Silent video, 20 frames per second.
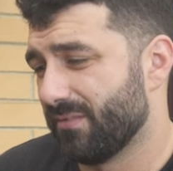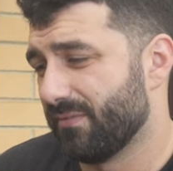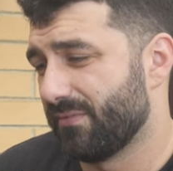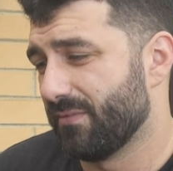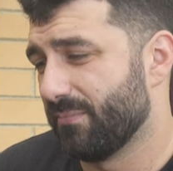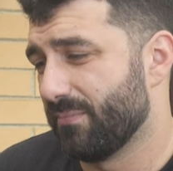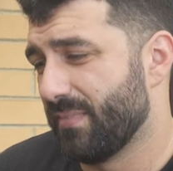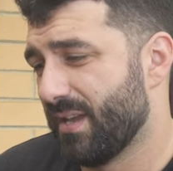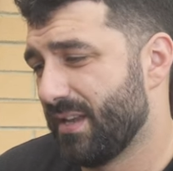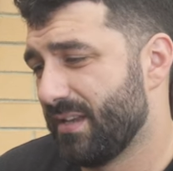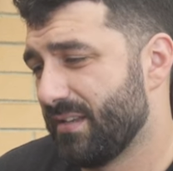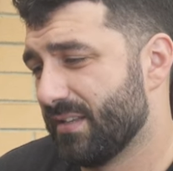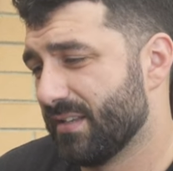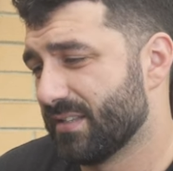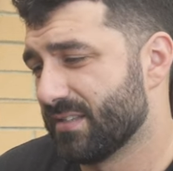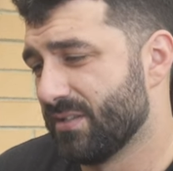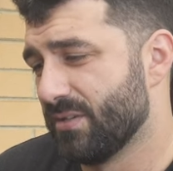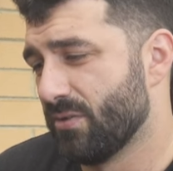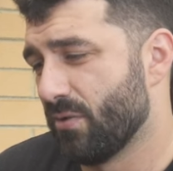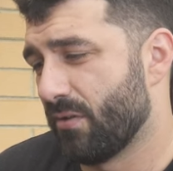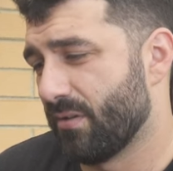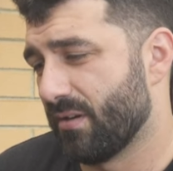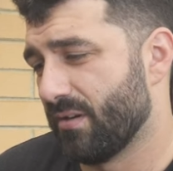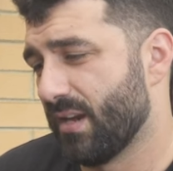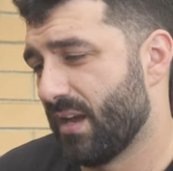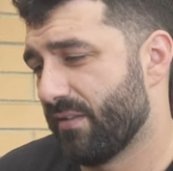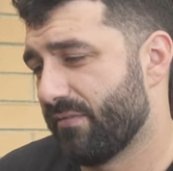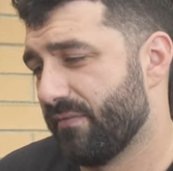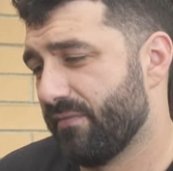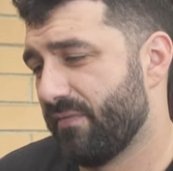For me, there's not
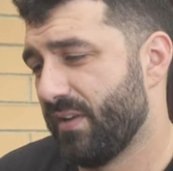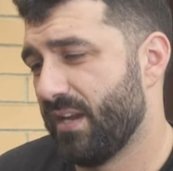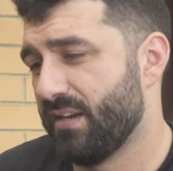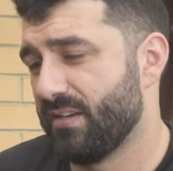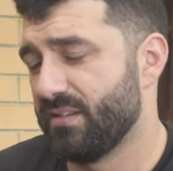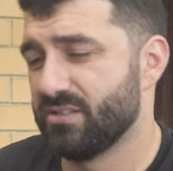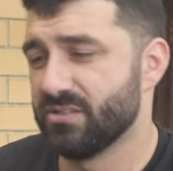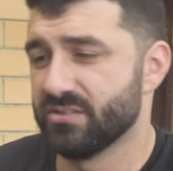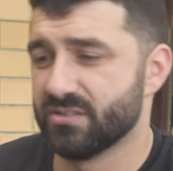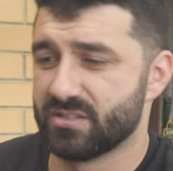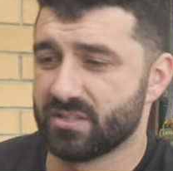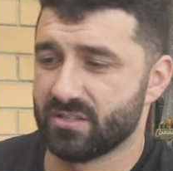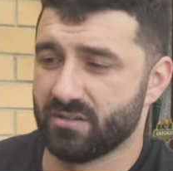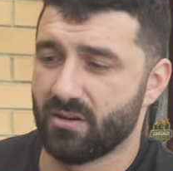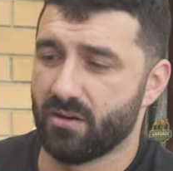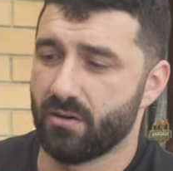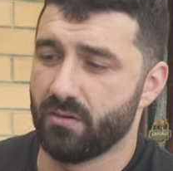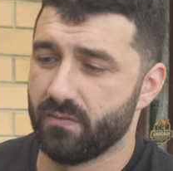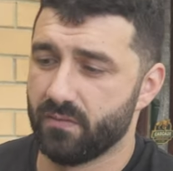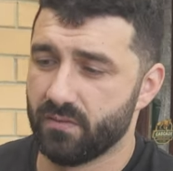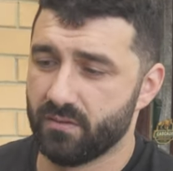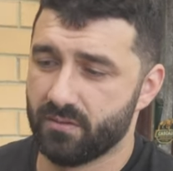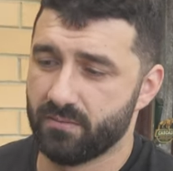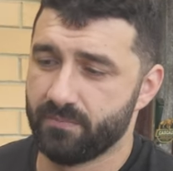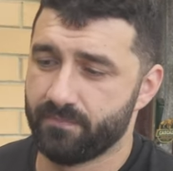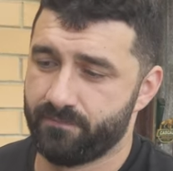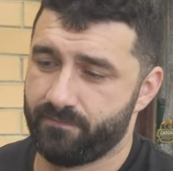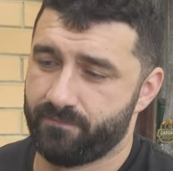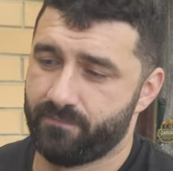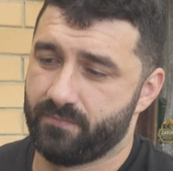enough advantages over
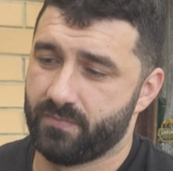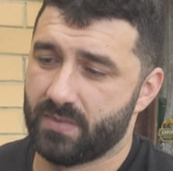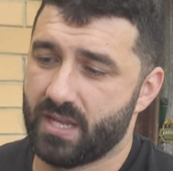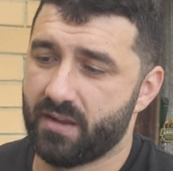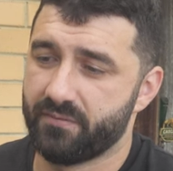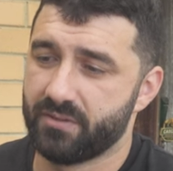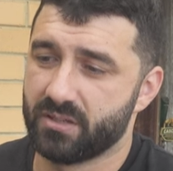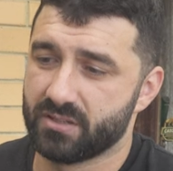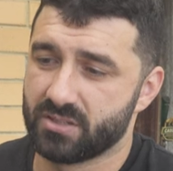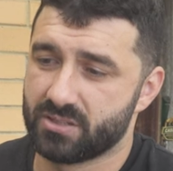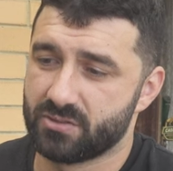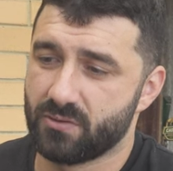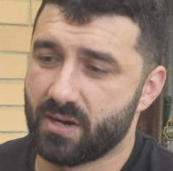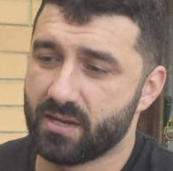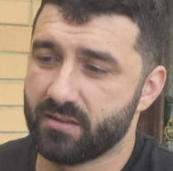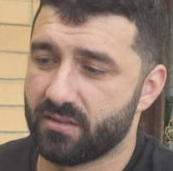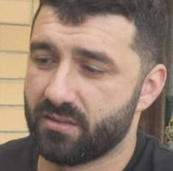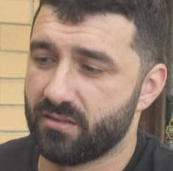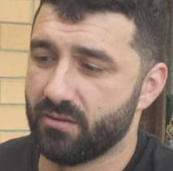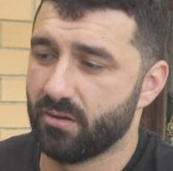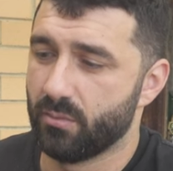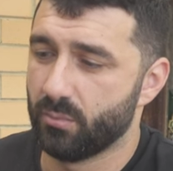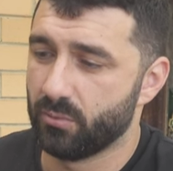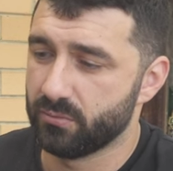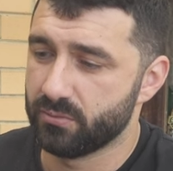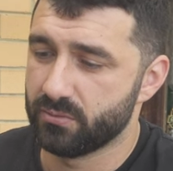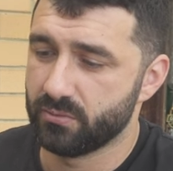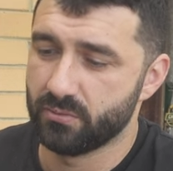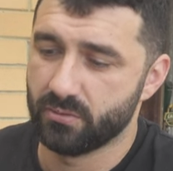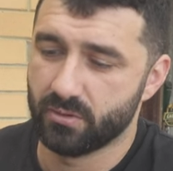having a straight thermal
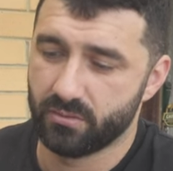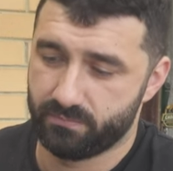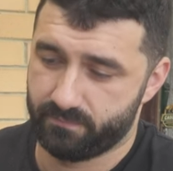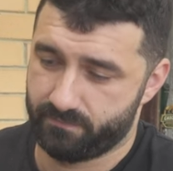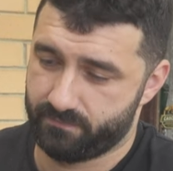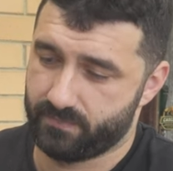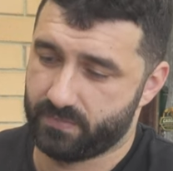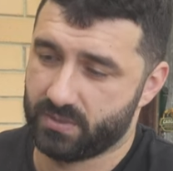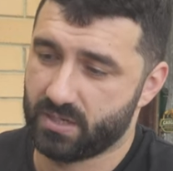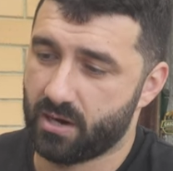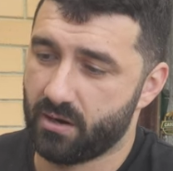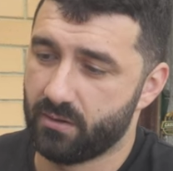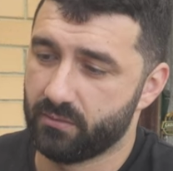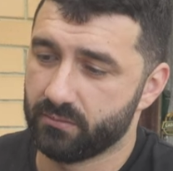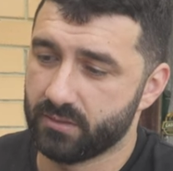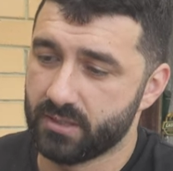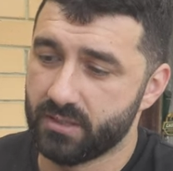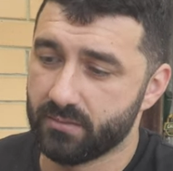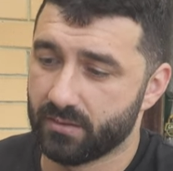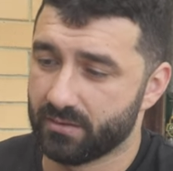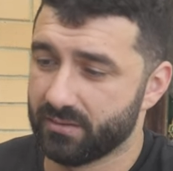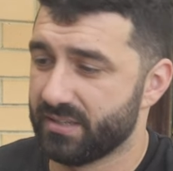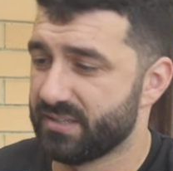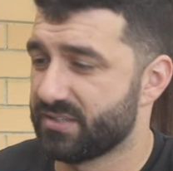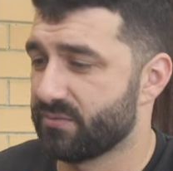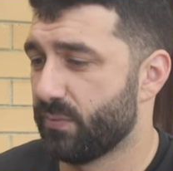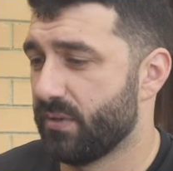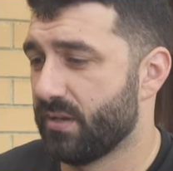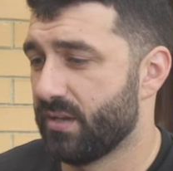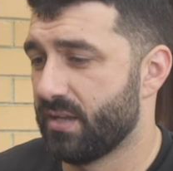unit currently, at
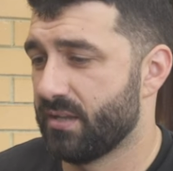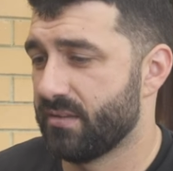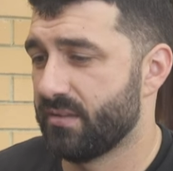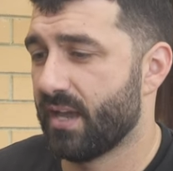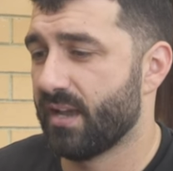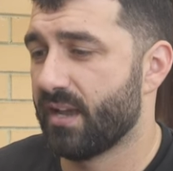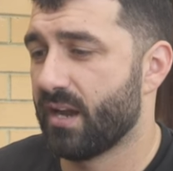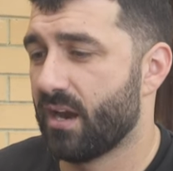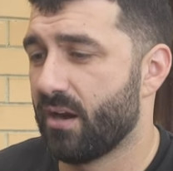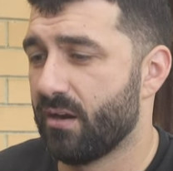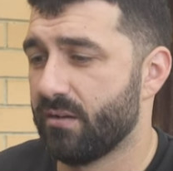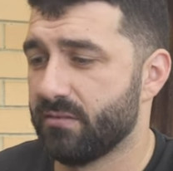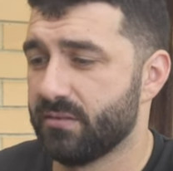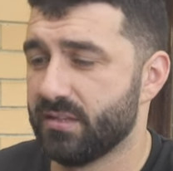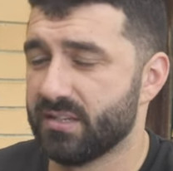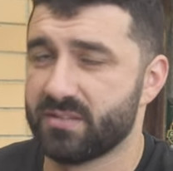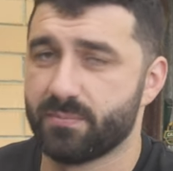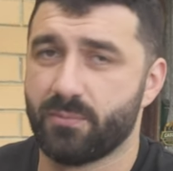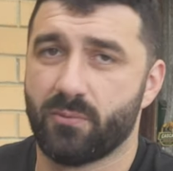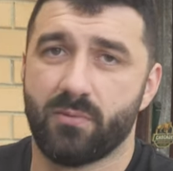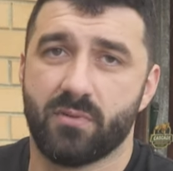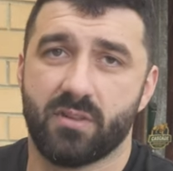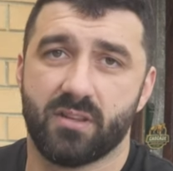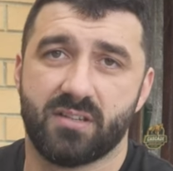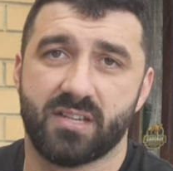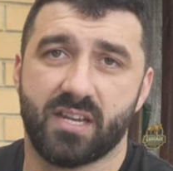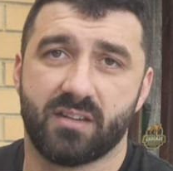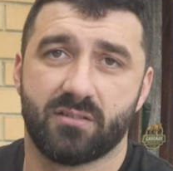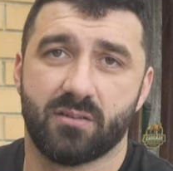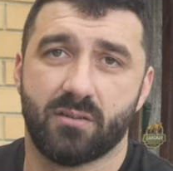least where they are in this point in the
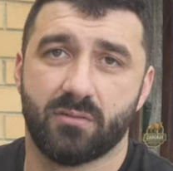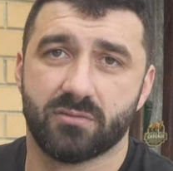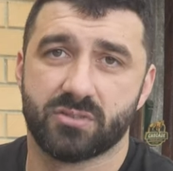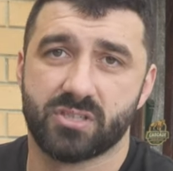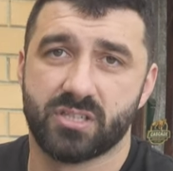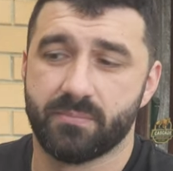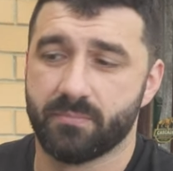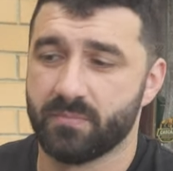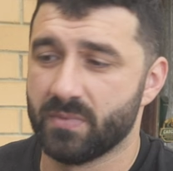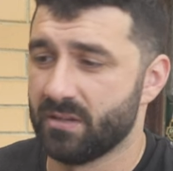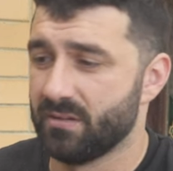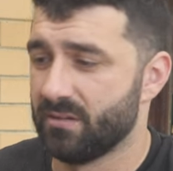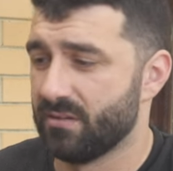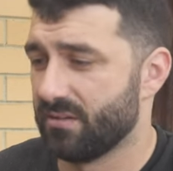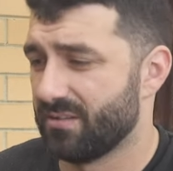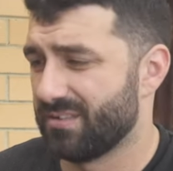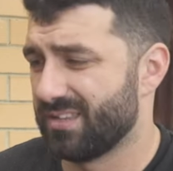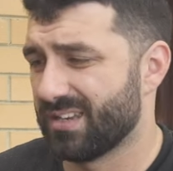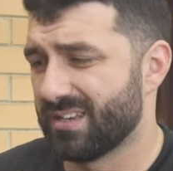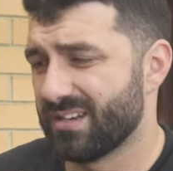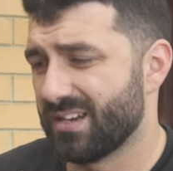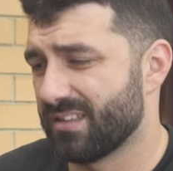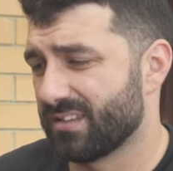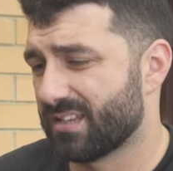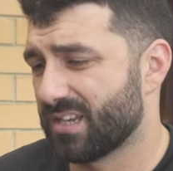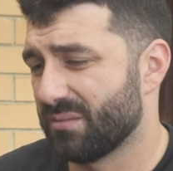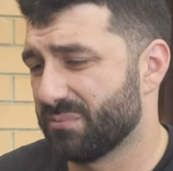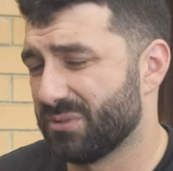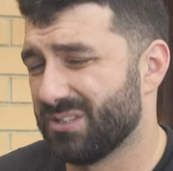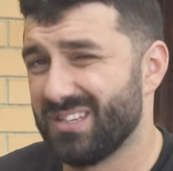technology. I think another
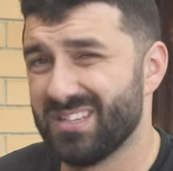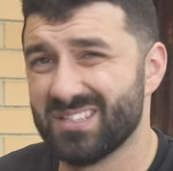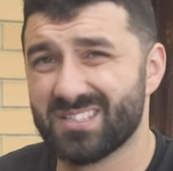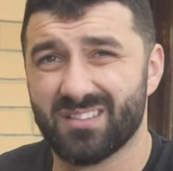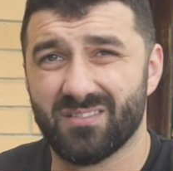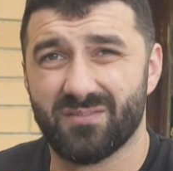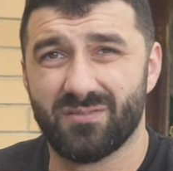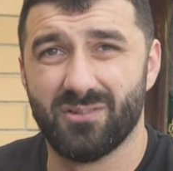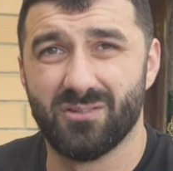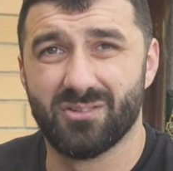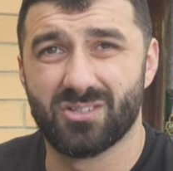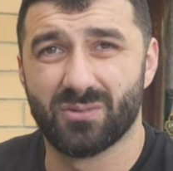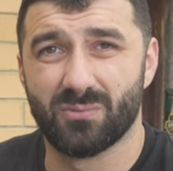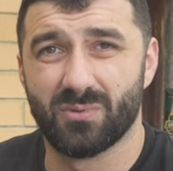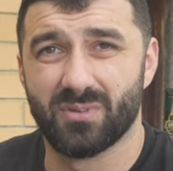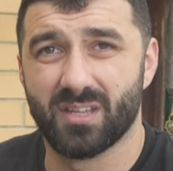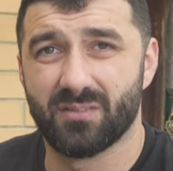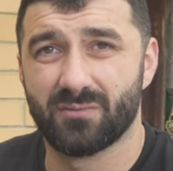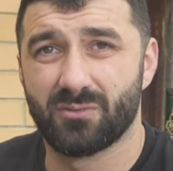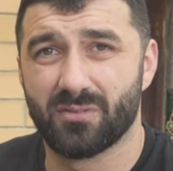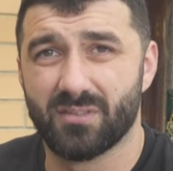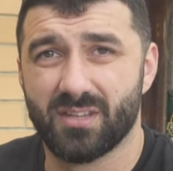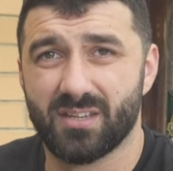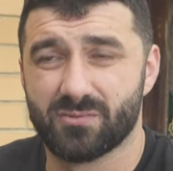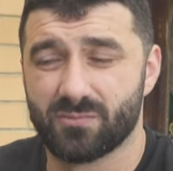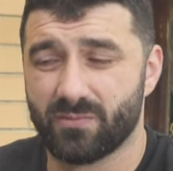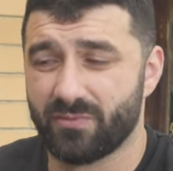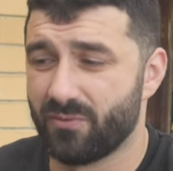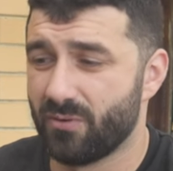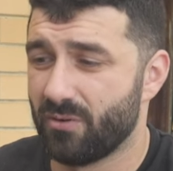couple of years in the future when they've got these
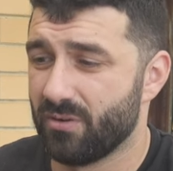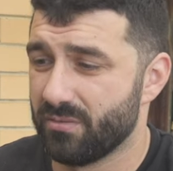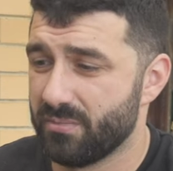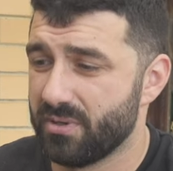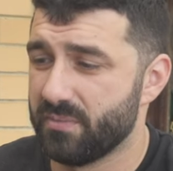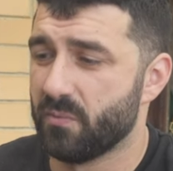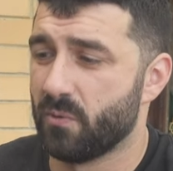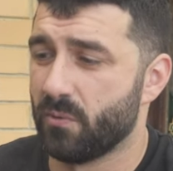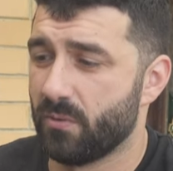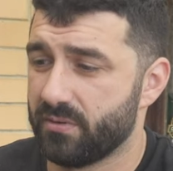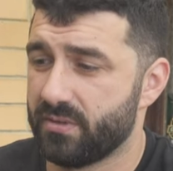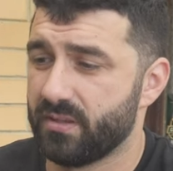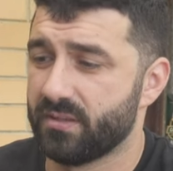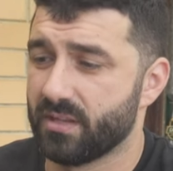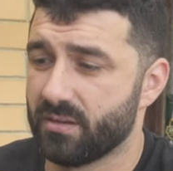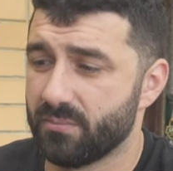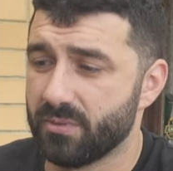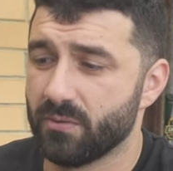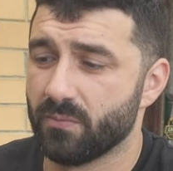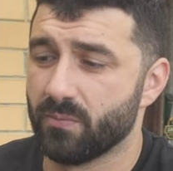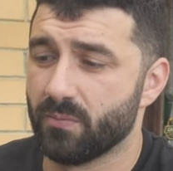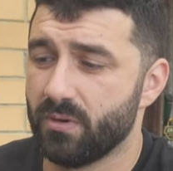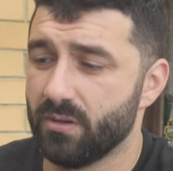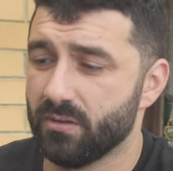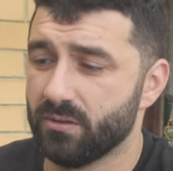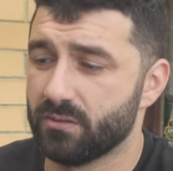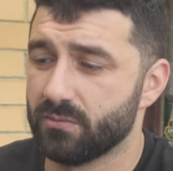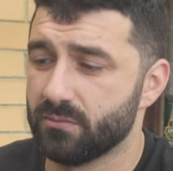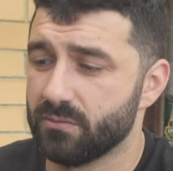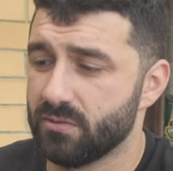refined a bit more, I think they'll be a
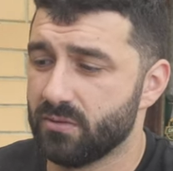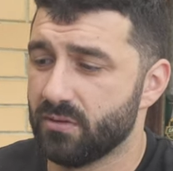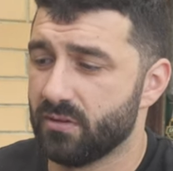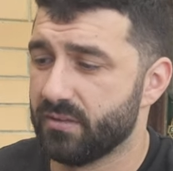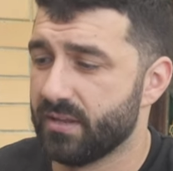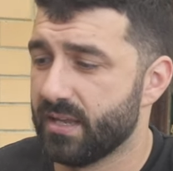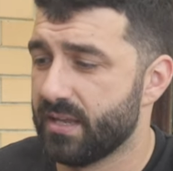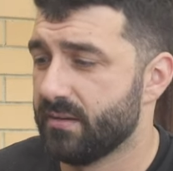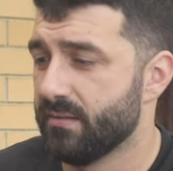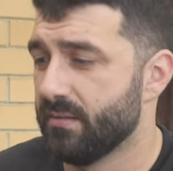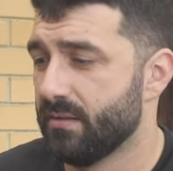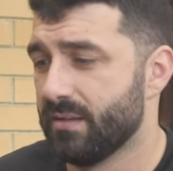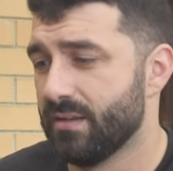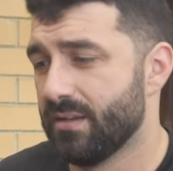really good unit then.